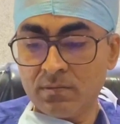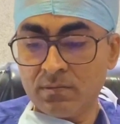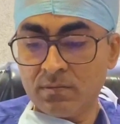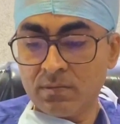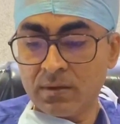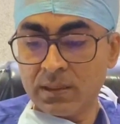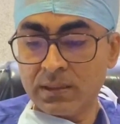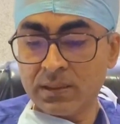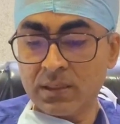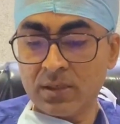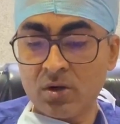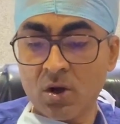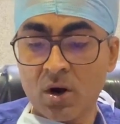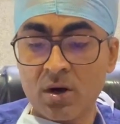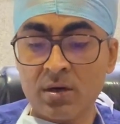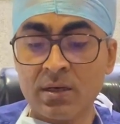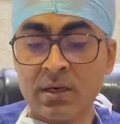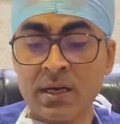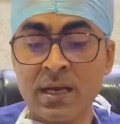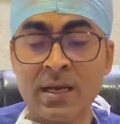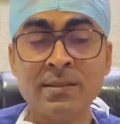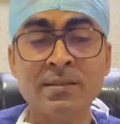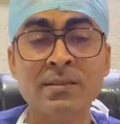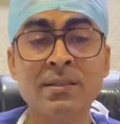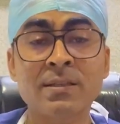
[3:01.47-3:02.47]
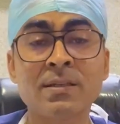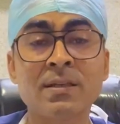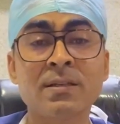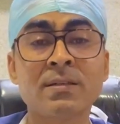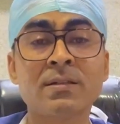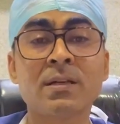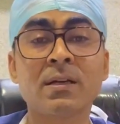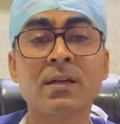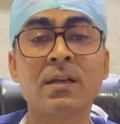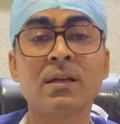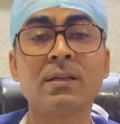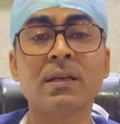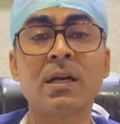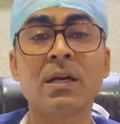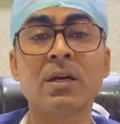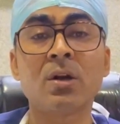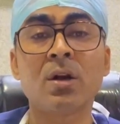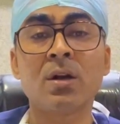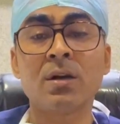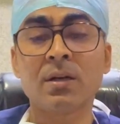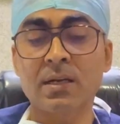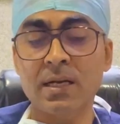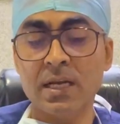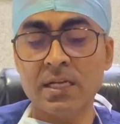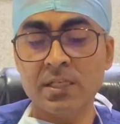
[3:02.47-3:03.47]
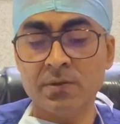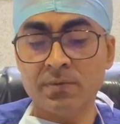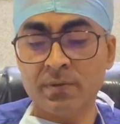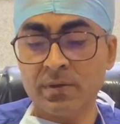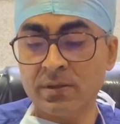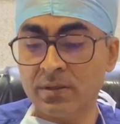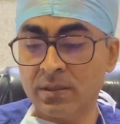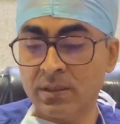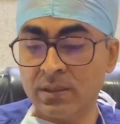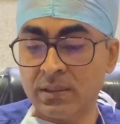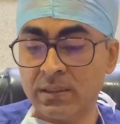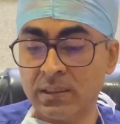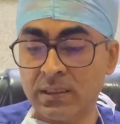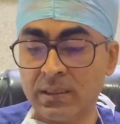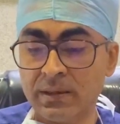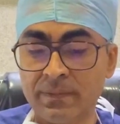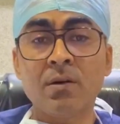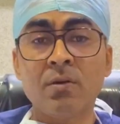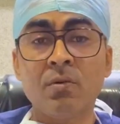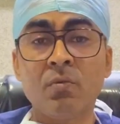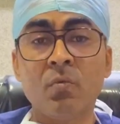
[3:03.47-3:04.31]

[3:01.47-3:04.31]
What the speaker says: but the doctor has suggested a tendon transfer surgery.